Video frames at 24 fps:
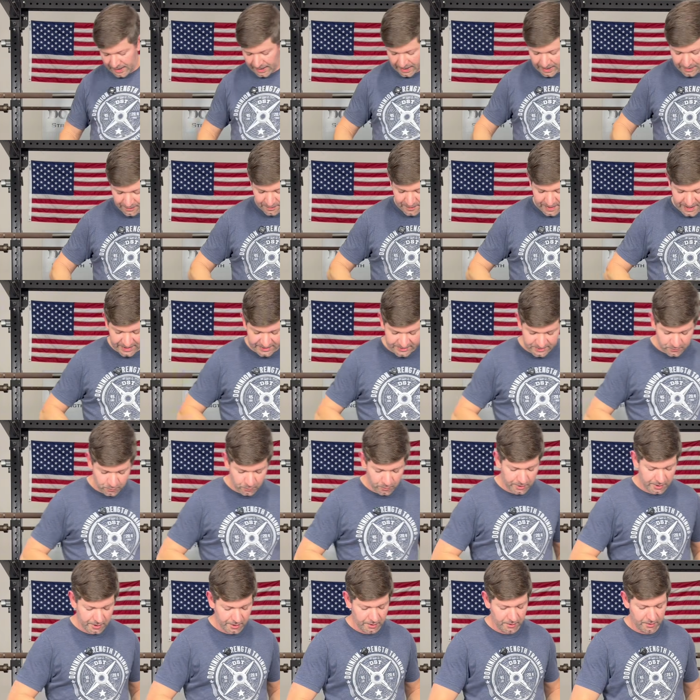And that's
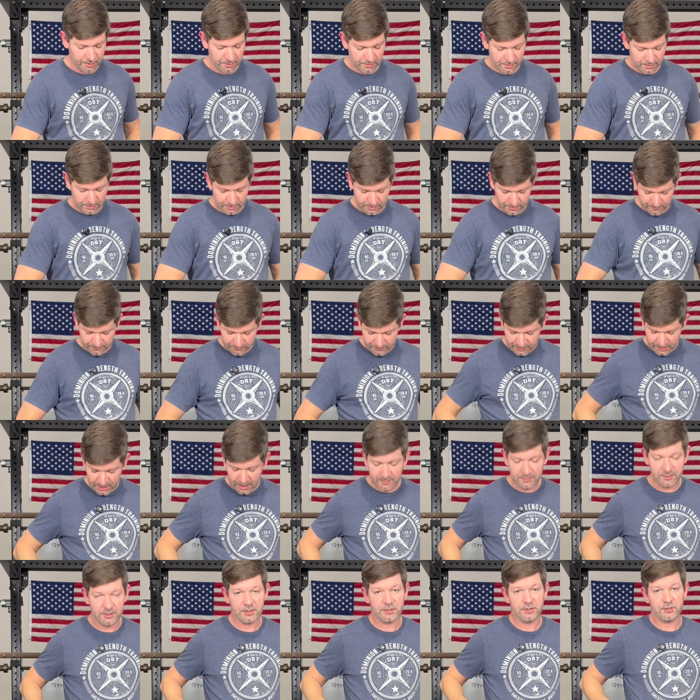where
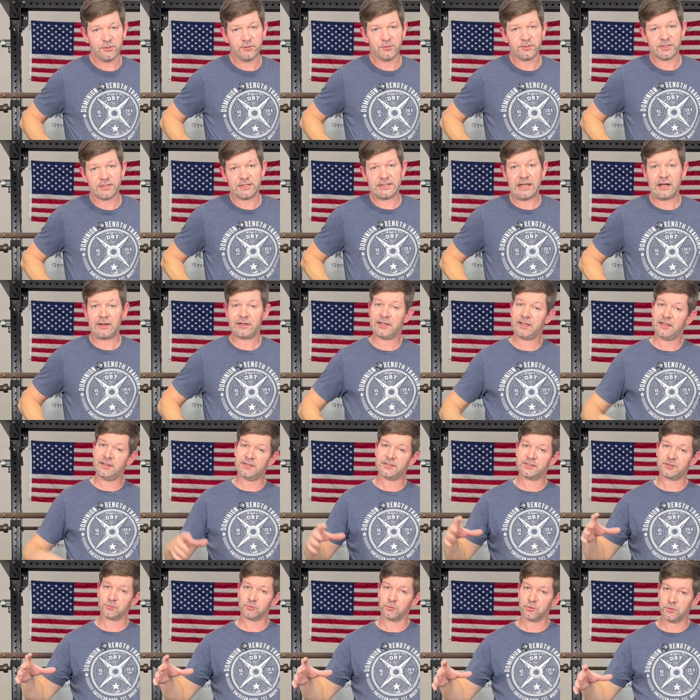I'm going to use it. Now, again,
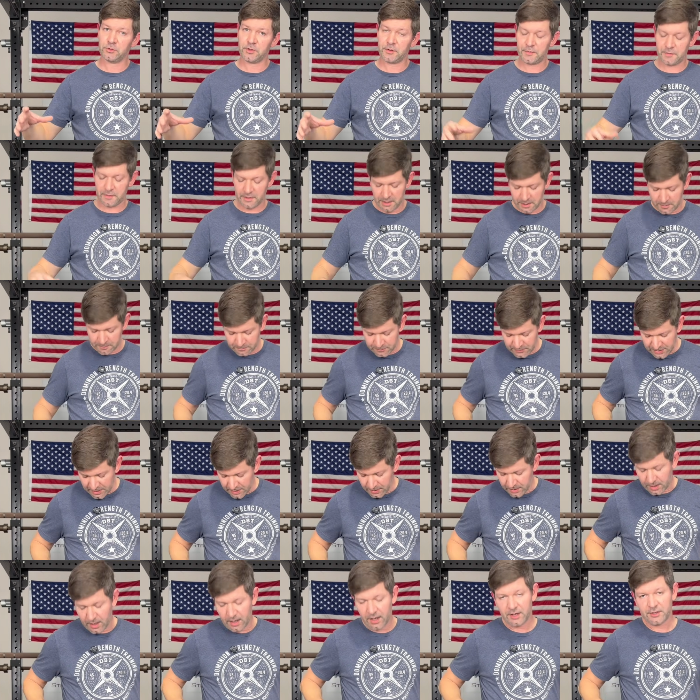this is a rule of thumb.
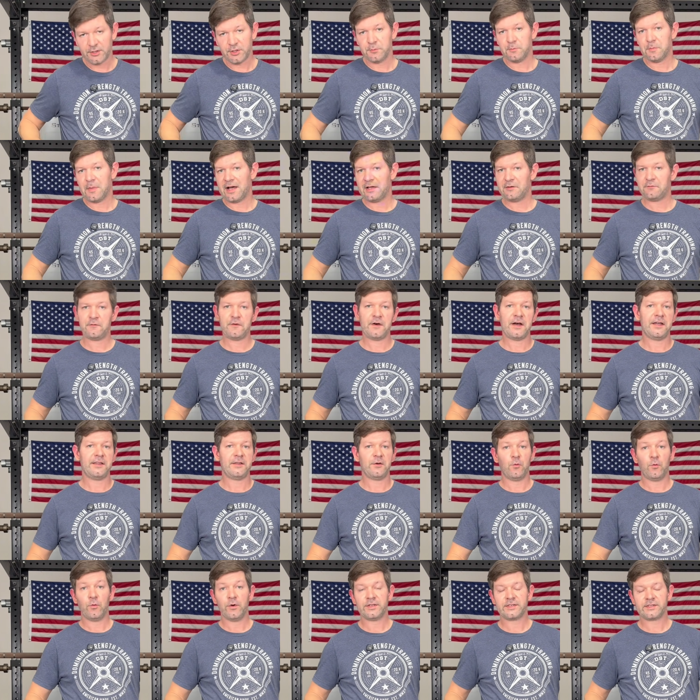You might find
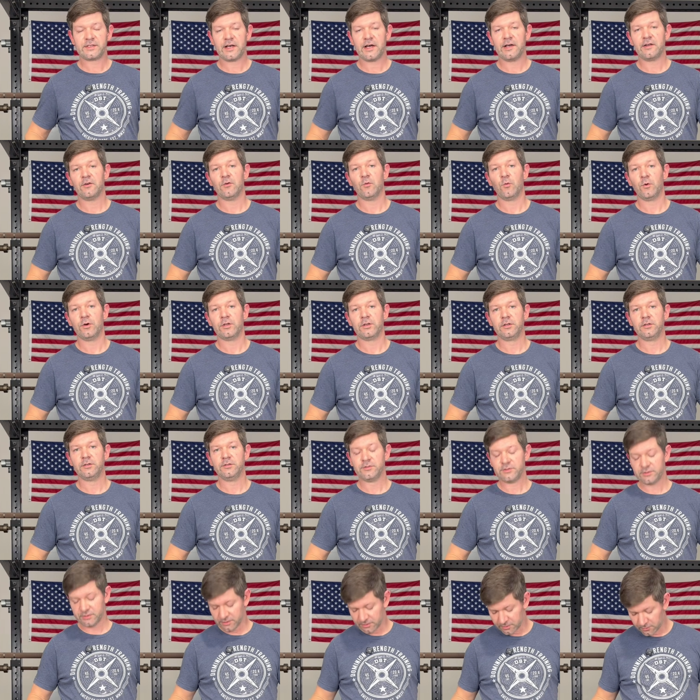that one tighter, one
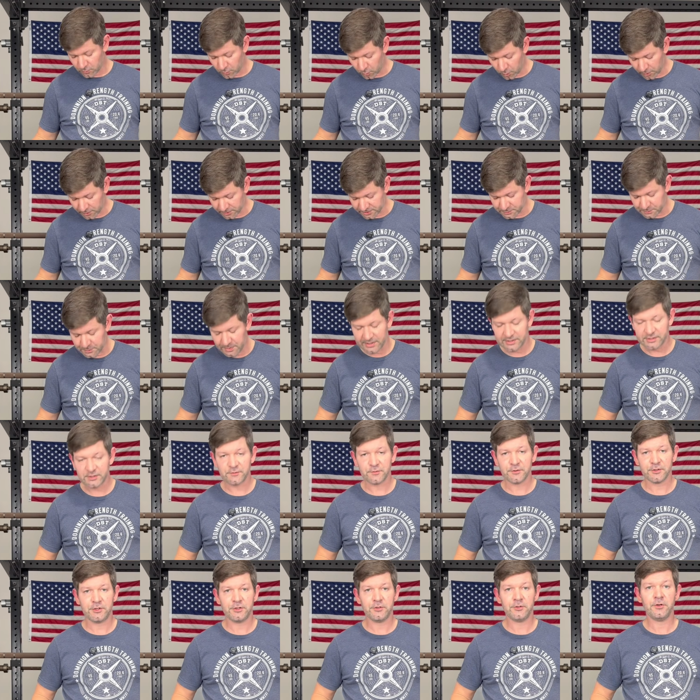looser works best
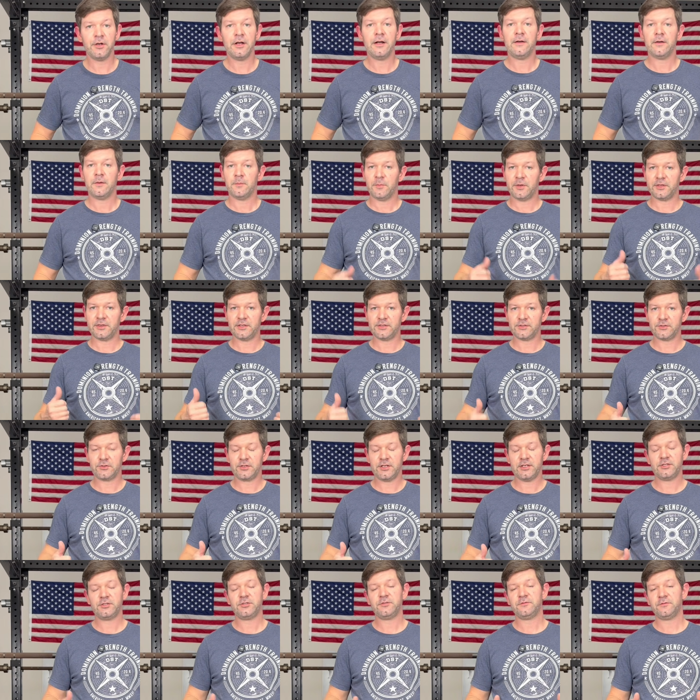for you, but this will
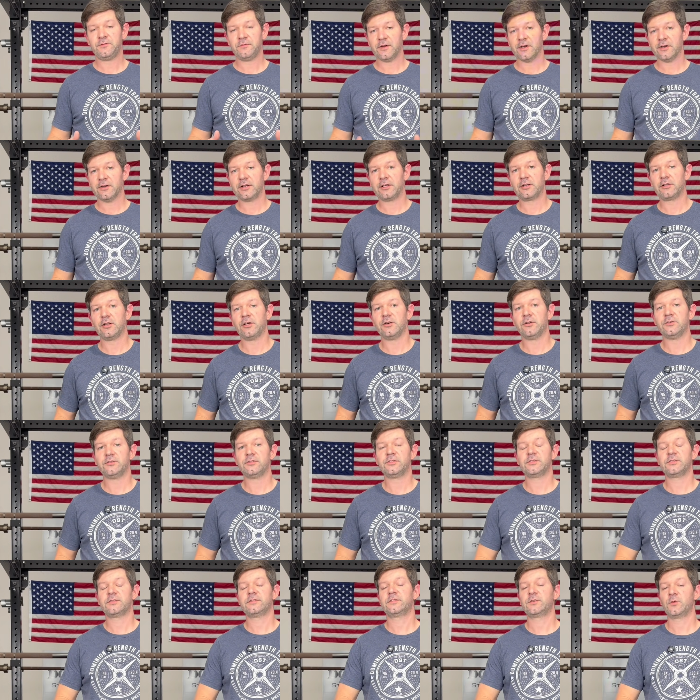get you very
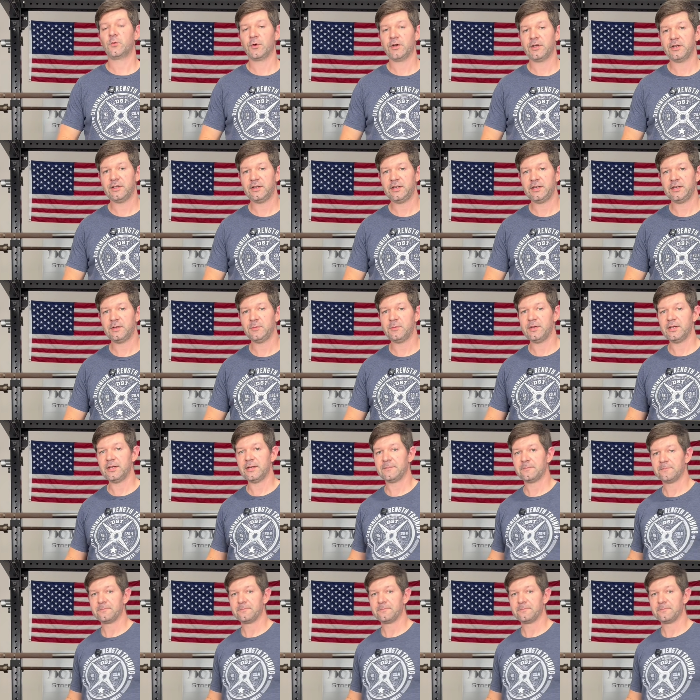close to where you need to be.